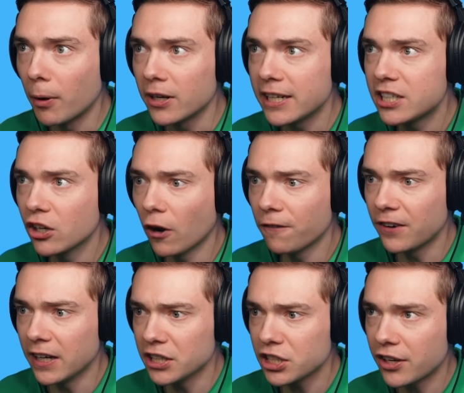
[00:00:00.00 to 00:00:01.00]
on, is it all
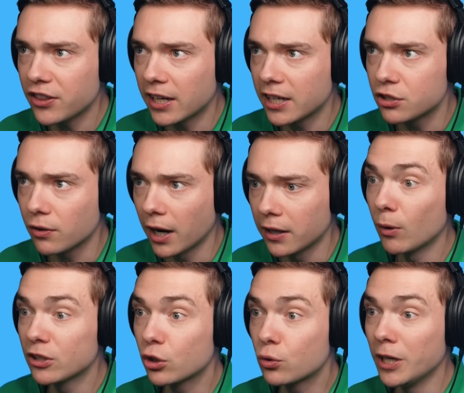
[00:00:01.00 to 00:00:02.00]
finished? I think it is, right? I
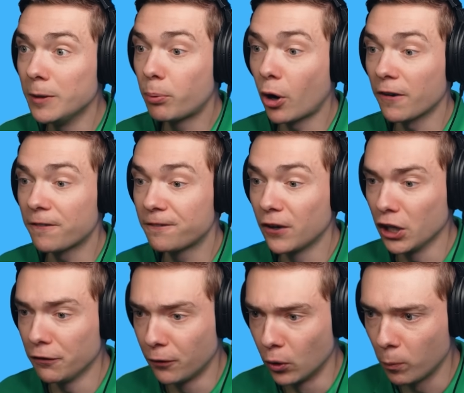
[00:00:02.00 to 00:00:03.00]
want the green bar fully
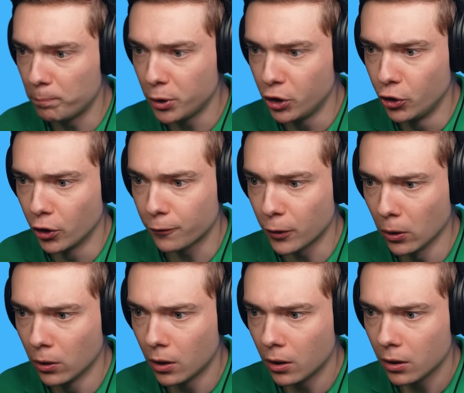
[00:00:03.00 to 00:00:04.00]
full.
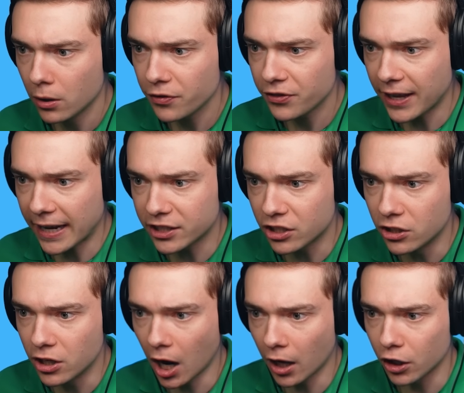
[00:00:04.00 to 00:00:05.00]
Beautiful. That's
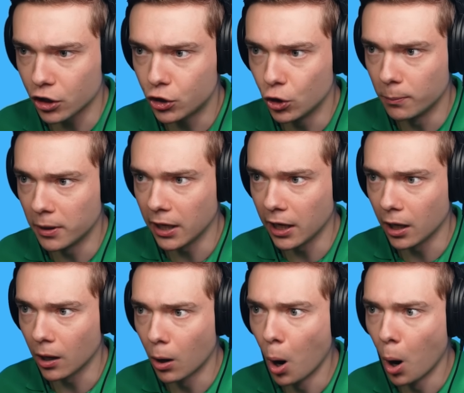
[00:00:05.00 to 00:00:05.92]
not a human ear.